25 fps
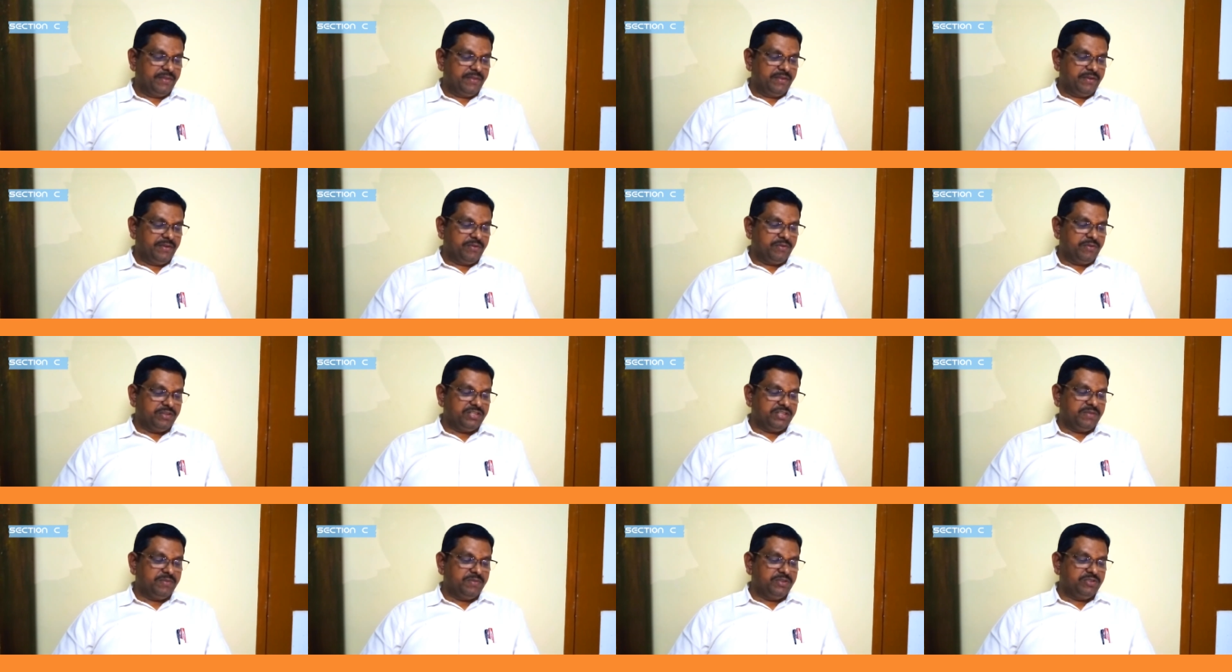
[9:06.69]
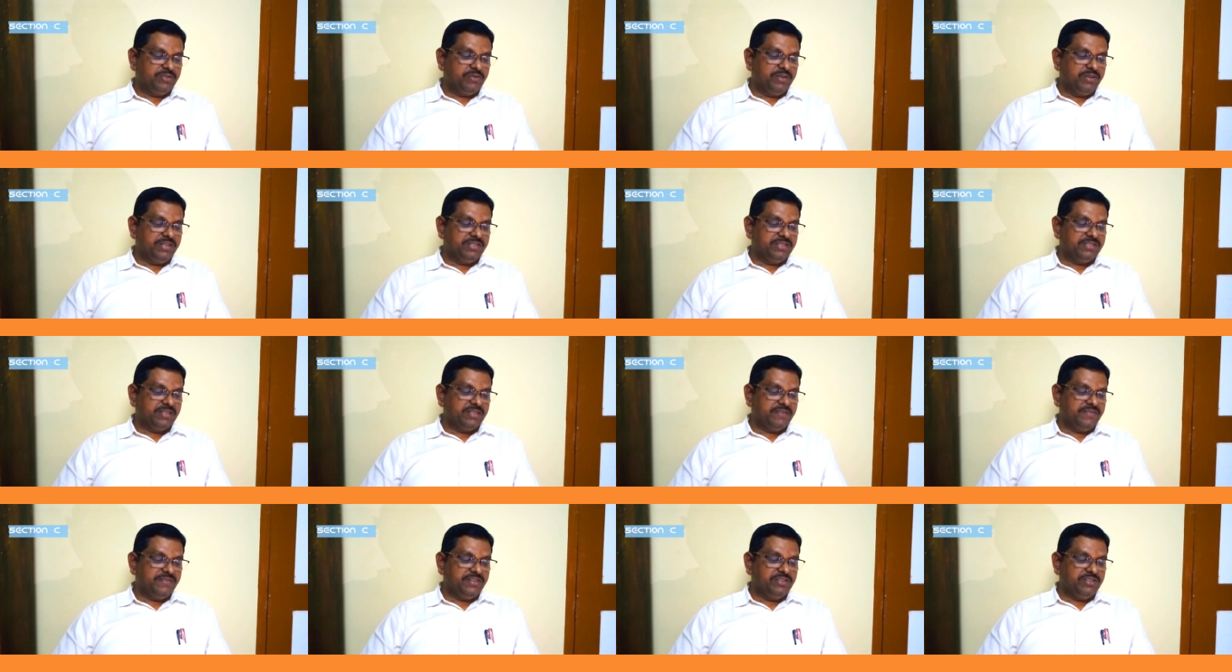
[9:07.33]
Question number
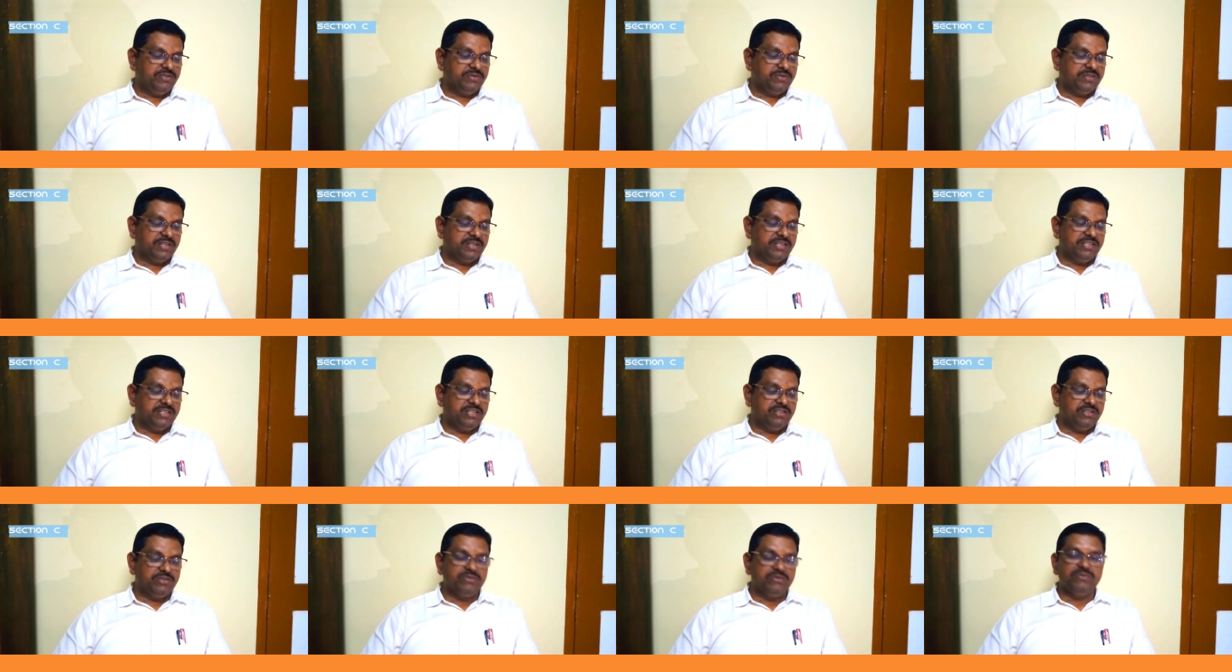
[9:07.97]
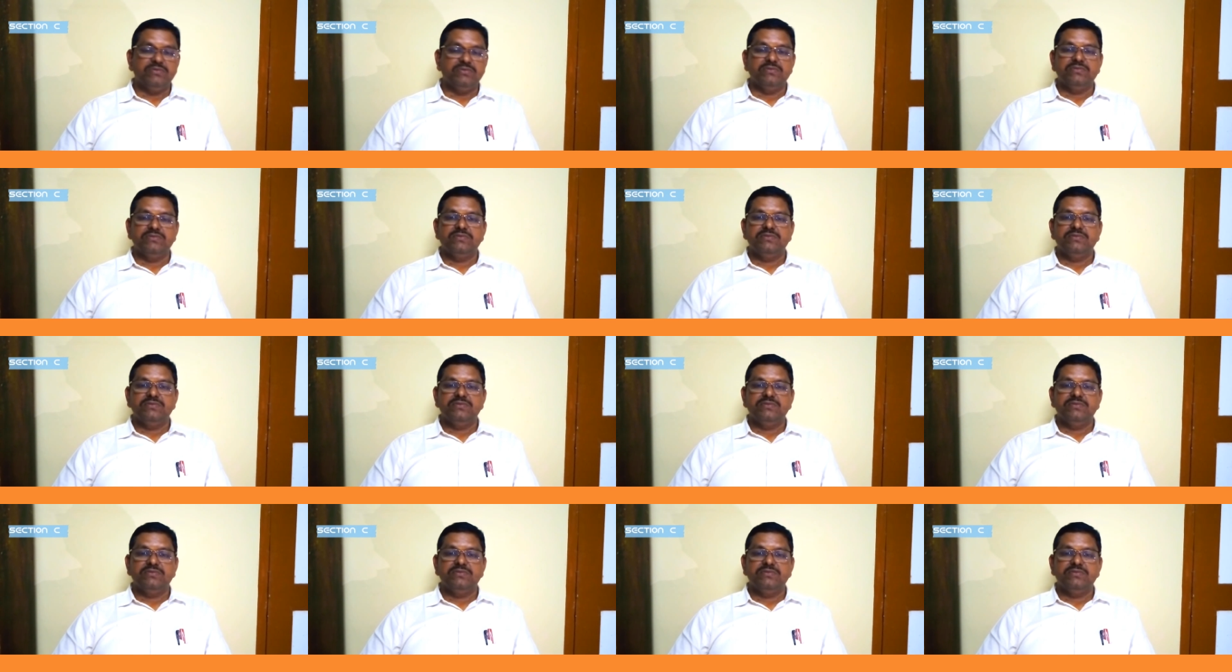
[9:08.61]
27 to 32.